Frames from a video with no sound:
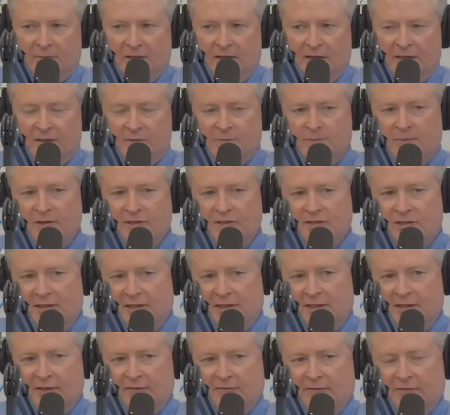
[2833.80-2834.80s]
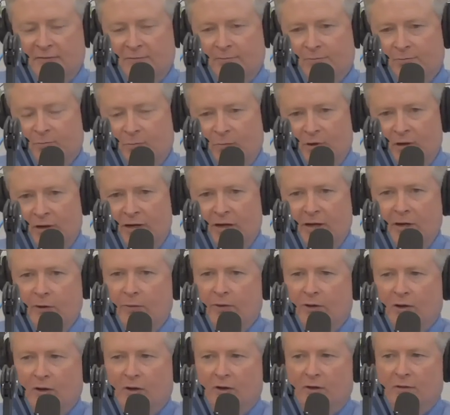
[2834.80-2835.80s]
Especially if they're
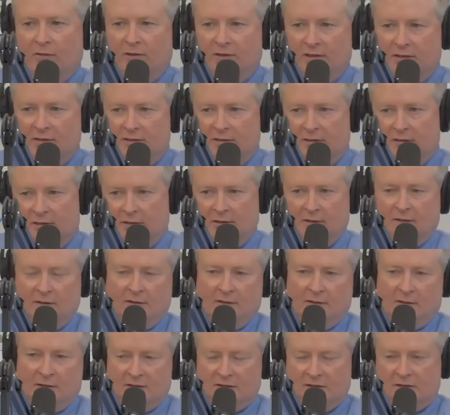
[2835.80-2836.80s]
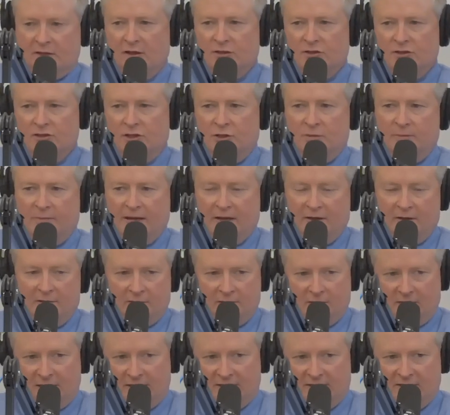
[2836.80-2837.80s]
hearing all this discussion about
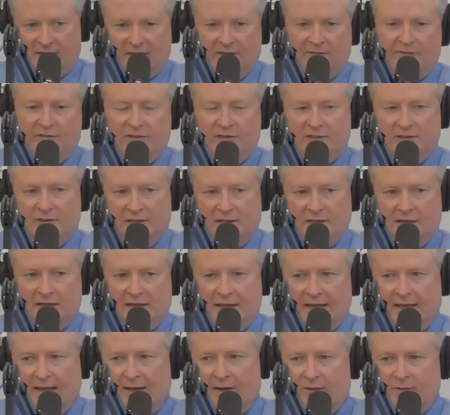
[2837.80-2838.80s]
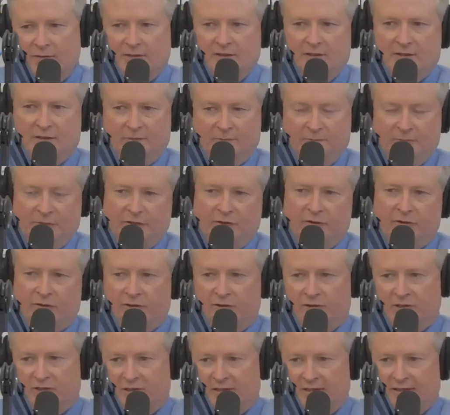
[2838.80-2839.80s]
CVIS and accounts and
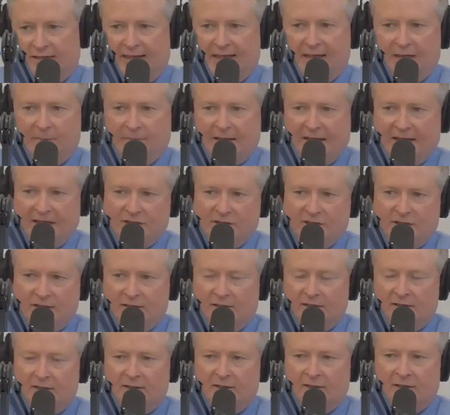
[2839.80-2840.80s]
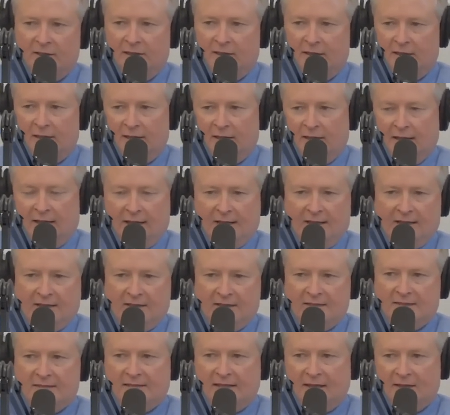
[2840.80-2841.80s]
computers and data matching. It
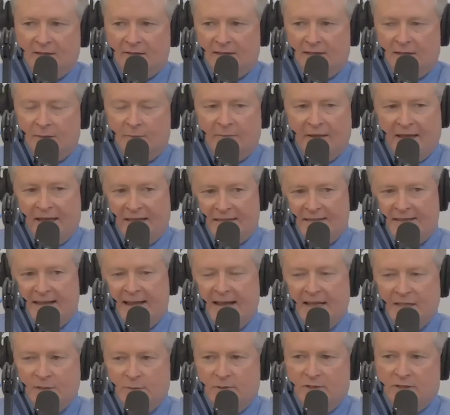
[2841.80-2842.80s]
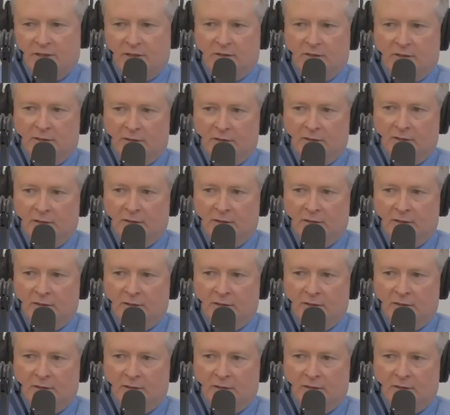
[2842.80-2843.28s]
just sounds like a bad tax return.